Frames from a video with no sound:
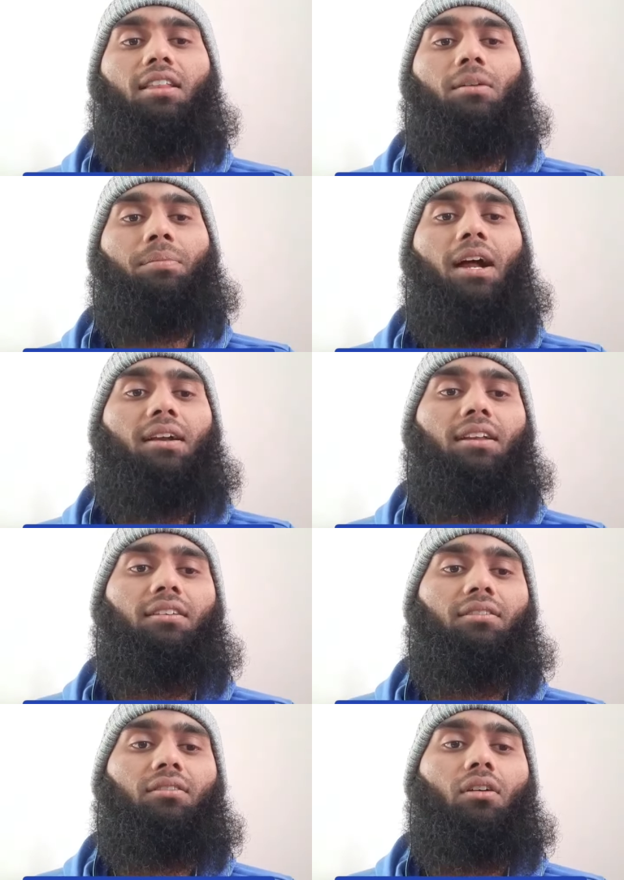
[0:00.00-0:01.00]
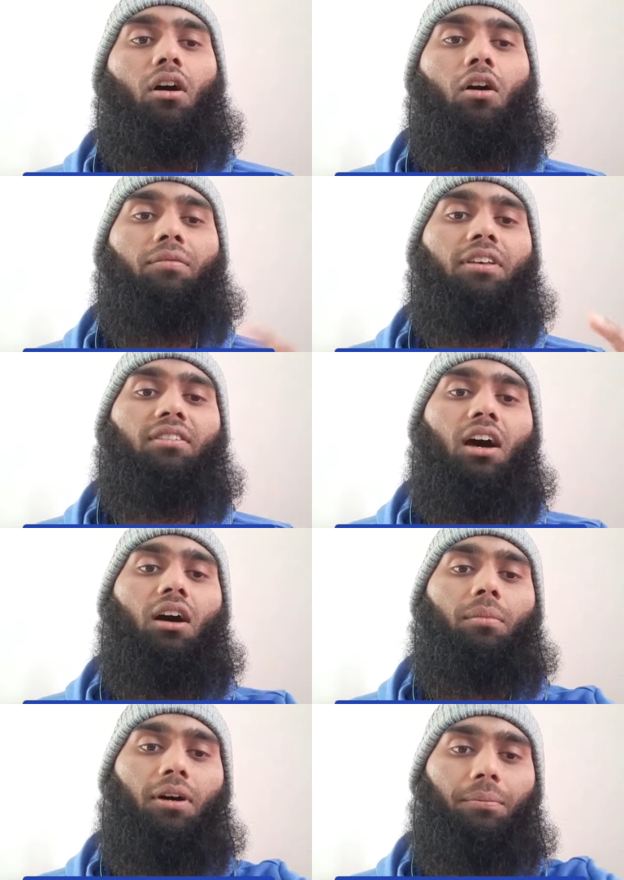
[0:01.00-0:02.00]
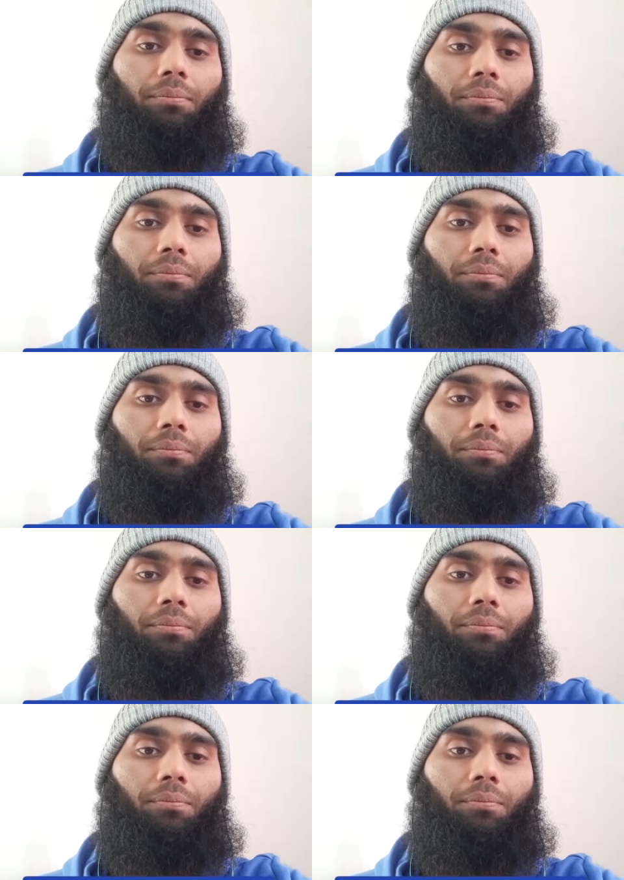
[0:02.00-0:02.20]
and the practice of the Sahaba.